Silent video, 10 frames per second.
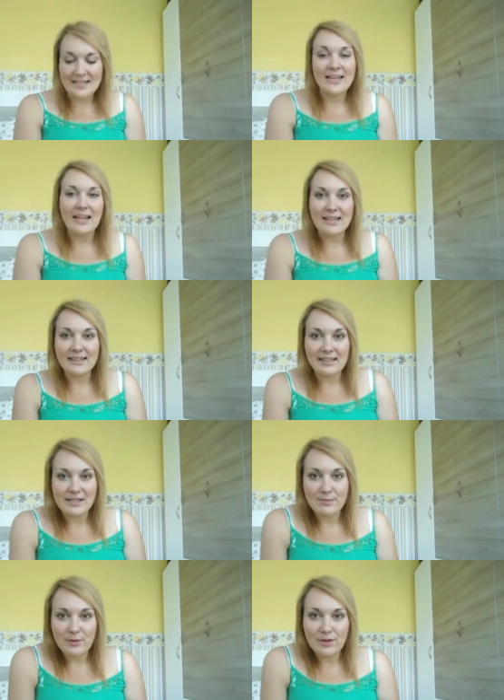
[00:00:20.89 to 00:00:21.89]
selling
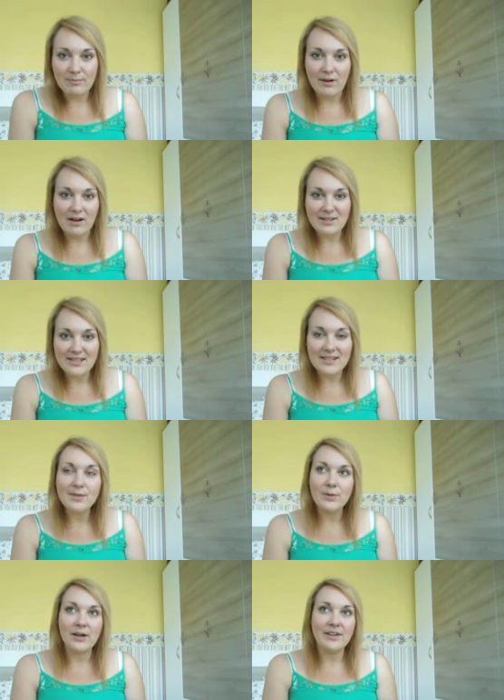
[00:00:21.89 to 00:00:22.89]
these beauty
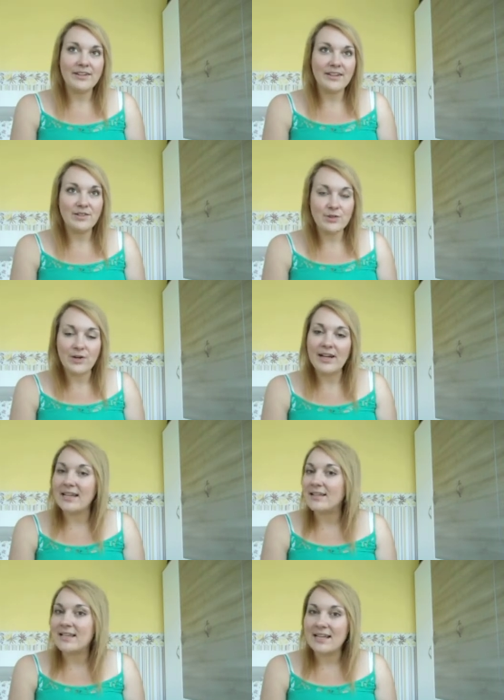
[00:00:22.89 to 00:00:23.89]
boxes where you can try
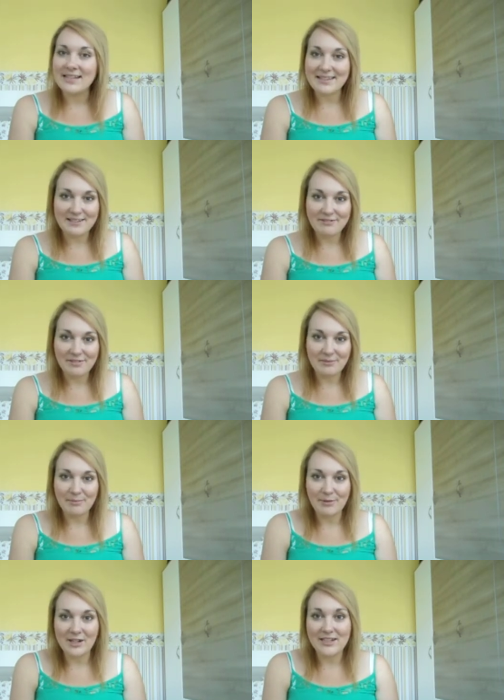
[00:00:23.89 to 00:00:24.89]
and test
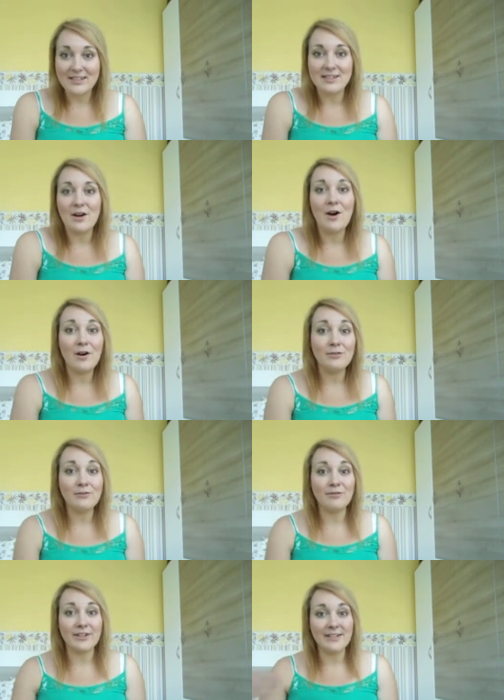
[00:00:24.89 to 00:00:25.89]
different products
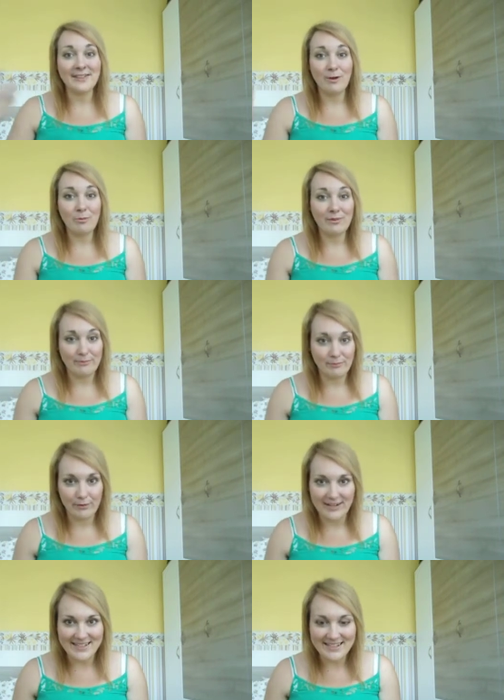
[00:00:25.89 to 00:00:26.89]
on very low
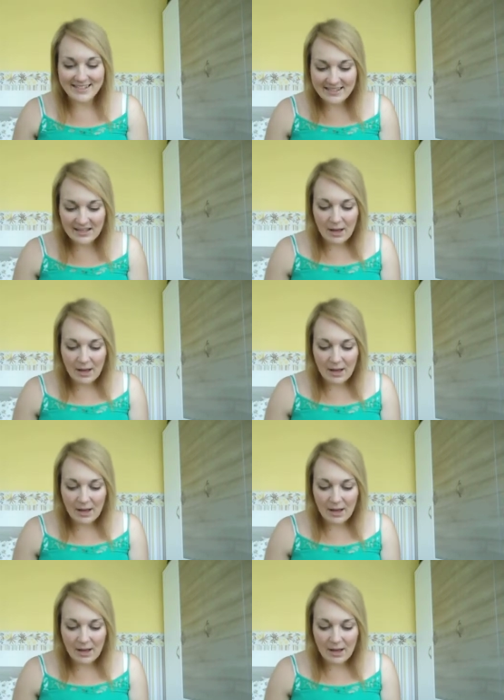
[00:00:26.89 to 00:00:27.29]
prices